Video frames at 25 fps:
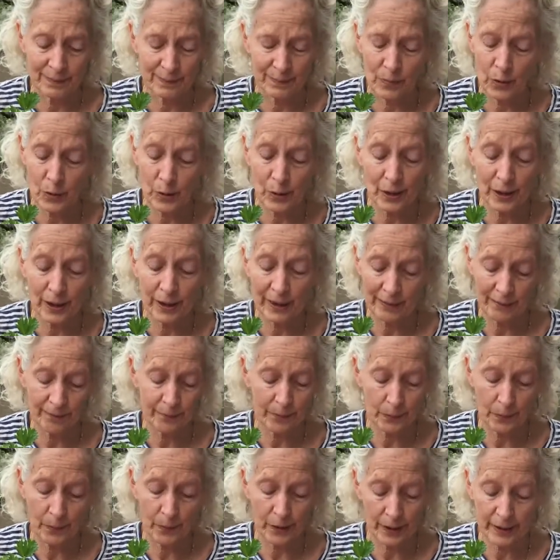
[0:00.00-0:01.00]
more of
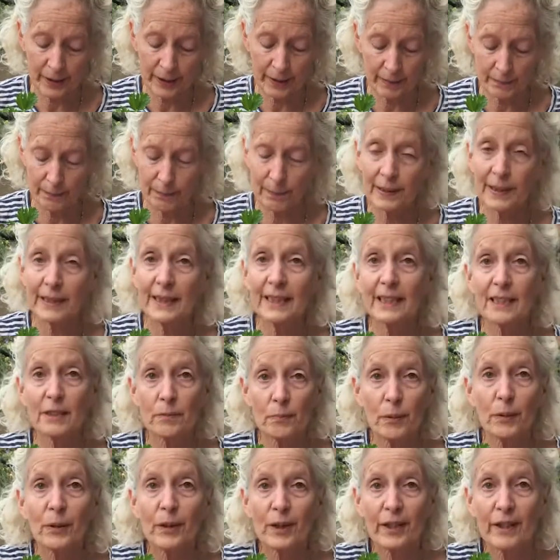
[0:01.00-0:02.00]
water, please
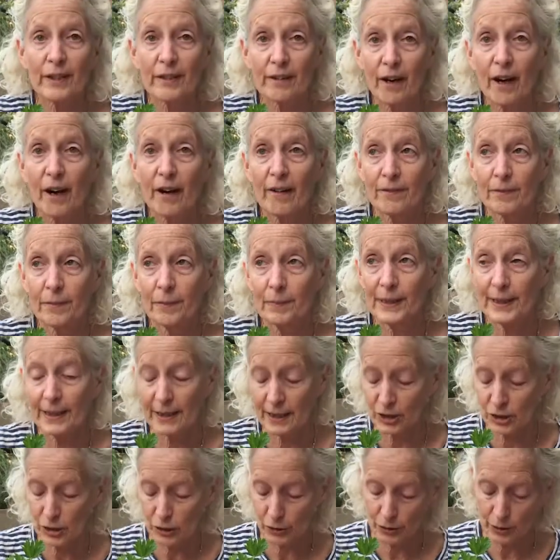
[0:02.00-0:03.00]
pour it off
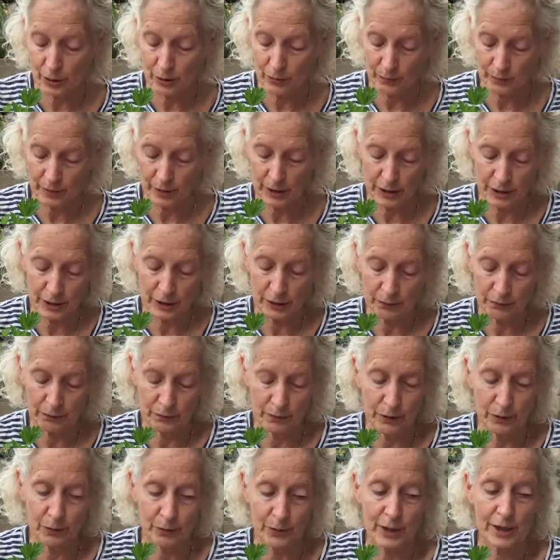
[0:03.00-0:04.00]
because you don't want your
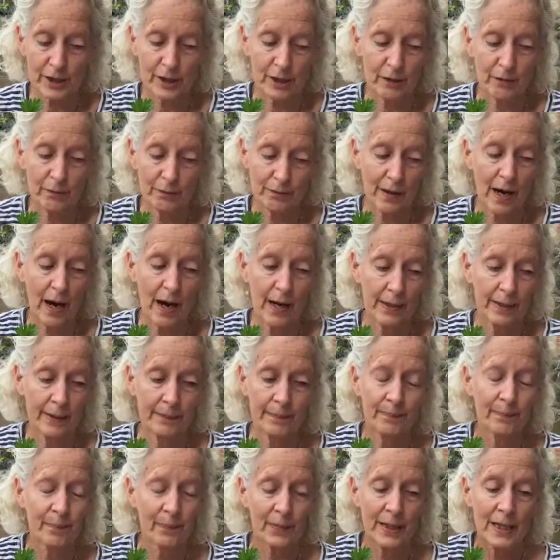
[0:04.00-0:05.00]
roots to rot.
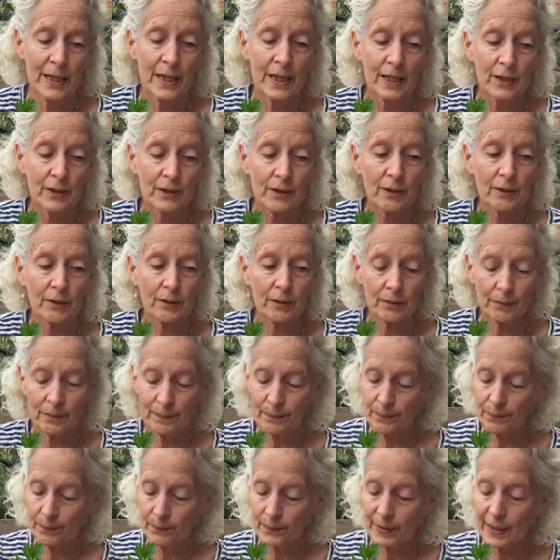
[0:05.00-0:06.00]
So,
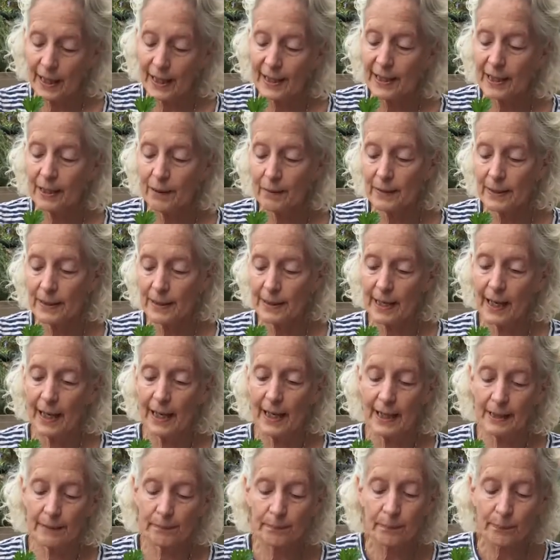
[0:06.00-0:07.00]
like I was
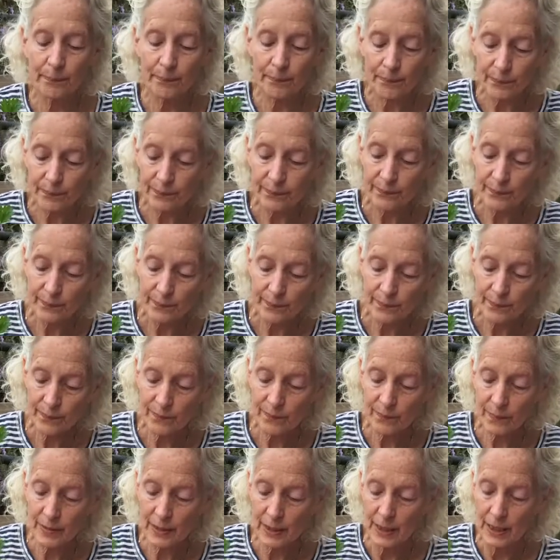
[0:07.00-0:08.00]
saying,
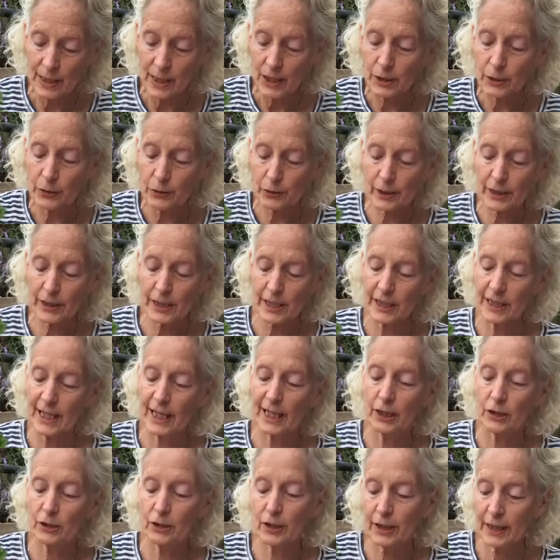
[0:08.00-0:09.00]
in order to
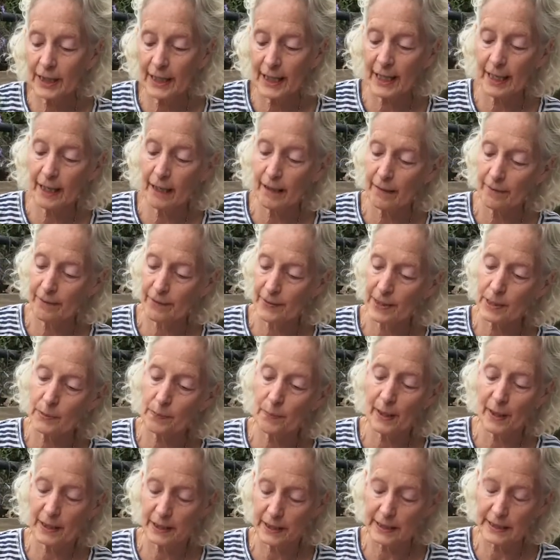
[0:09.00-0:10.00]
take good care of this
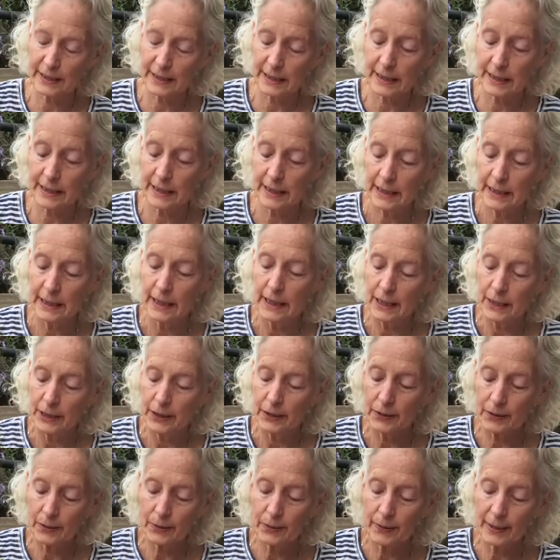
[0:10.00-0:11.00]
parsley,
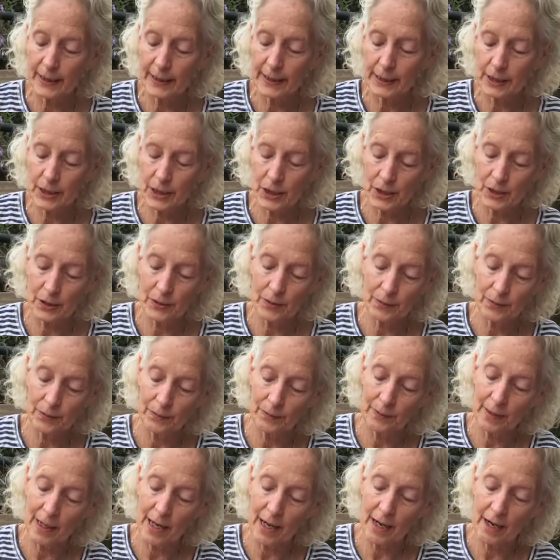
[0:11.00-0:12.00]
you're going
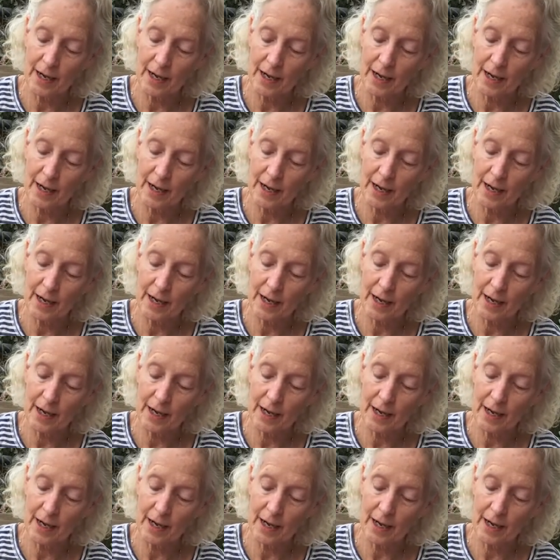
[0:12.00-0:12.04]
to